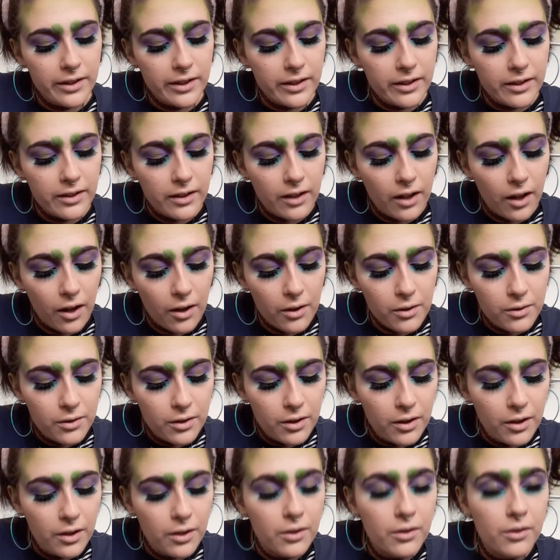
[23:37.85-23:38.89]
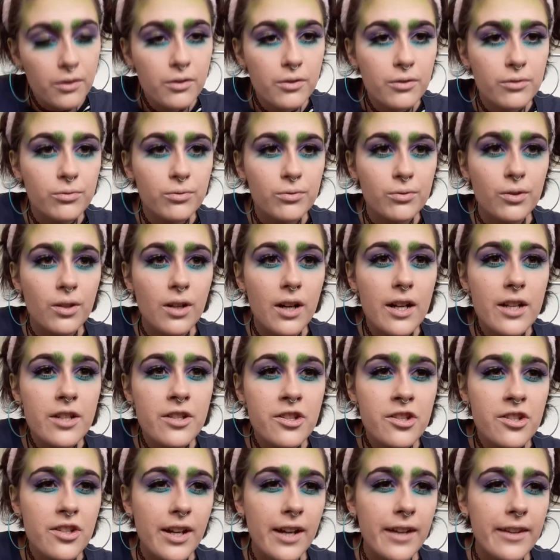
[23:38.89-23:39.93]
Cocoa
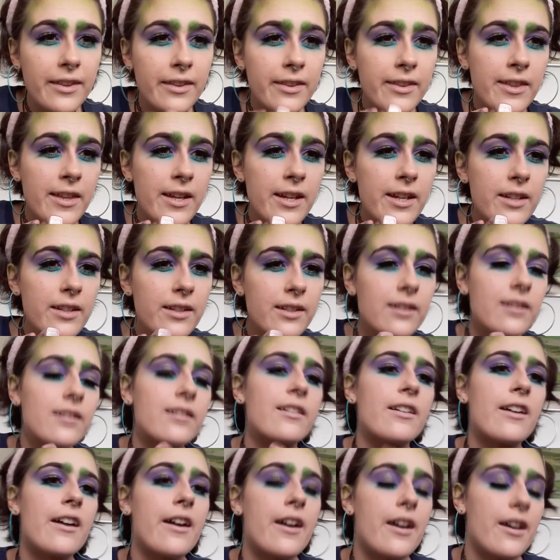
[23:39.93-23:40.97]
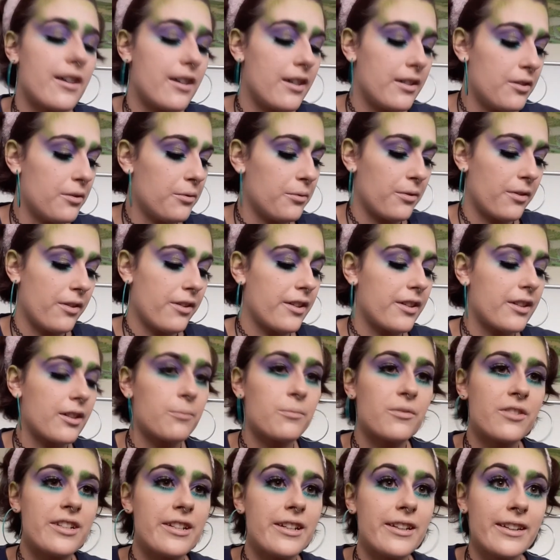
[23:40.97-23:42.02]
Crush, I think. I don't think I'm
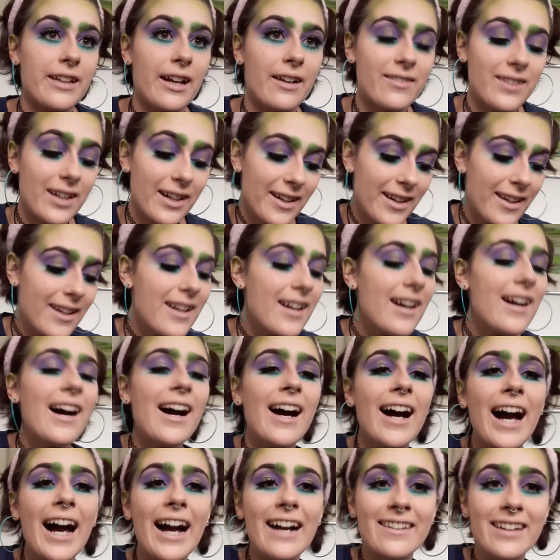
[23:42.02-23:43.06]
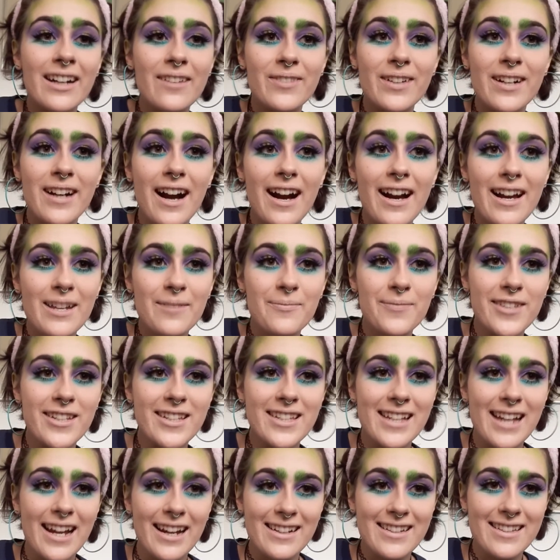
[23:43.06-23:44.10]
reading that right. However, I am
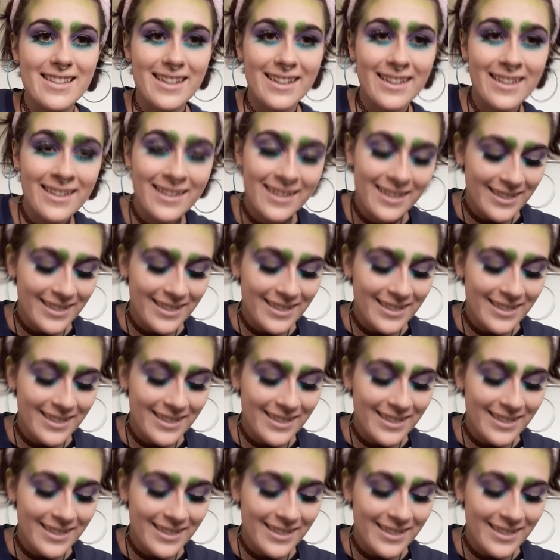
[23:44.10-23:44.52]
dyslexic.